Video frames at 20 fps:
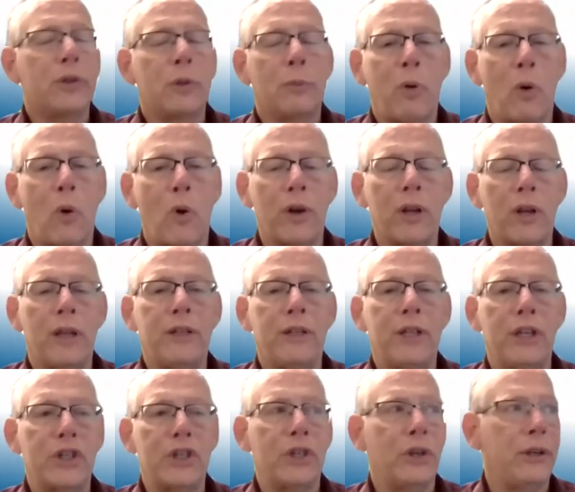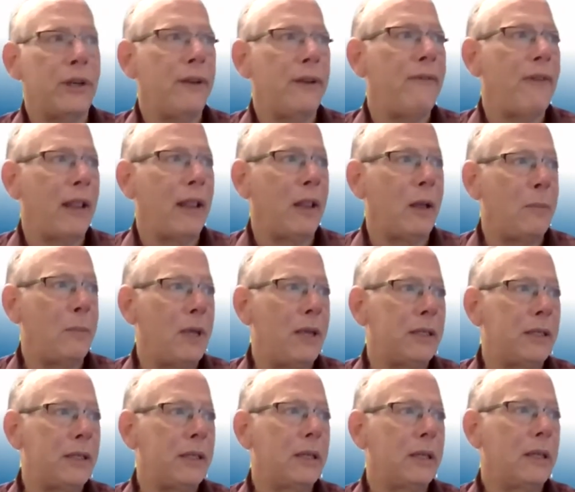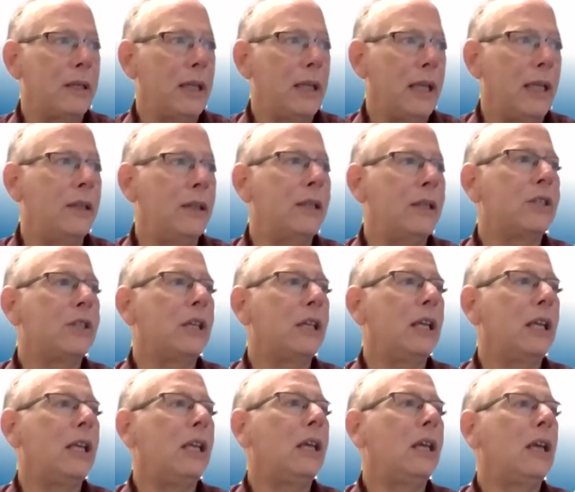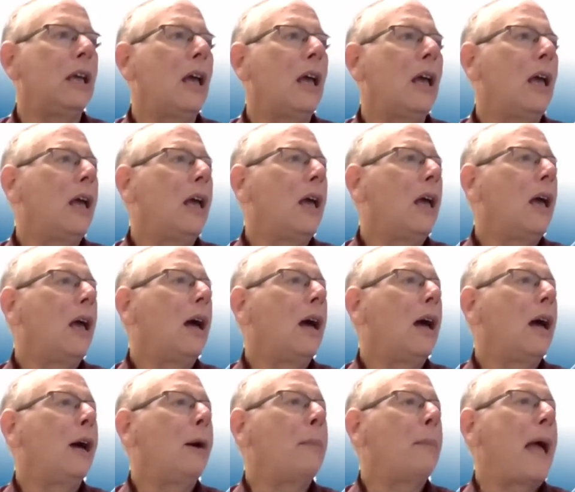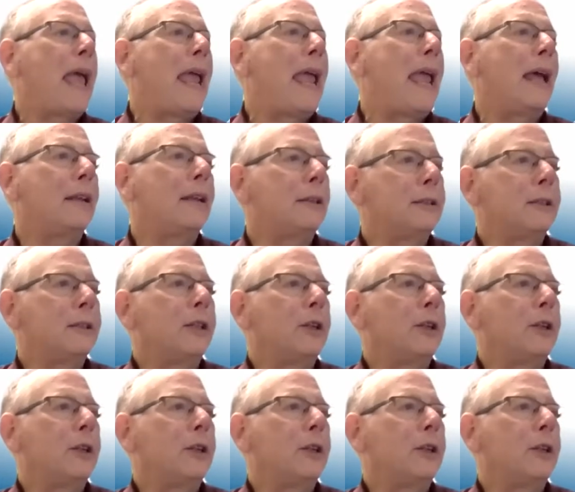support additional development in the city? And